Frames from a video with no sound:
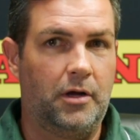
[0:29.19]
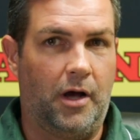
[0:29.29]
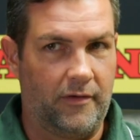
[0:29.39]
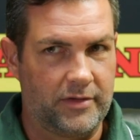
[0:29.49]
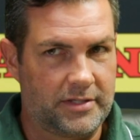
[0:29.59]

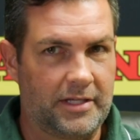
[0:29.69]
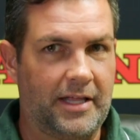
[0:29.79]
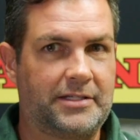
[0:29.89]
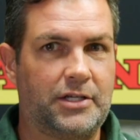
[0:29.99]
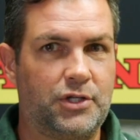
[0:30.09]
Obviously,
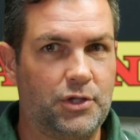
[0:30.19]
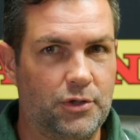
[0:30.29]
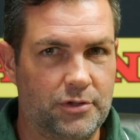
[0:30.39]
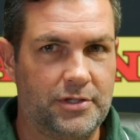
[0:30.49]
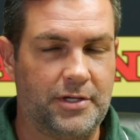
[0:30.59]
that's a
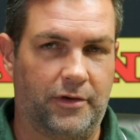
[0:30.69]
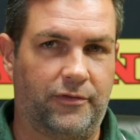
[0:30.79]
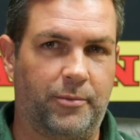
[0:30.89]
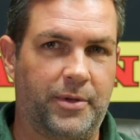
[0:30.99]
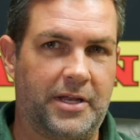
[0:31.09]
huge deal
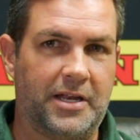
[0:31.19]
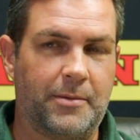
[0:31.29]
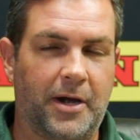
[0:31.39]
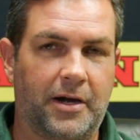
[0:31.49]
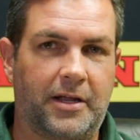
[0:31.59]
for Panini
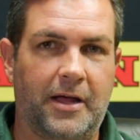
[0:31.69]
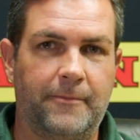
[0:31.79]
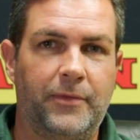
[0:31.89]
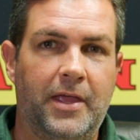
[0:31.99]
America.